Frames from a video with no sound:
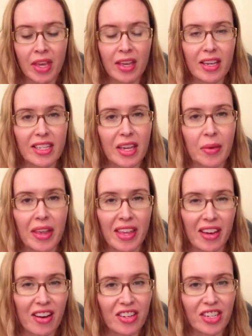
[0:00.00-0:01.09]
because I quite like
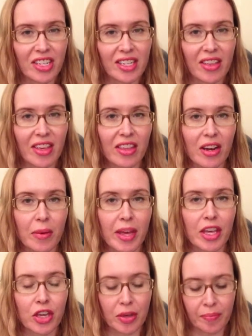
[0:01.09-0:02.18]
her in jeans. I think they're quite
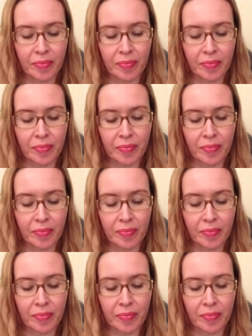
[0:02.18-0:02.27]
cute.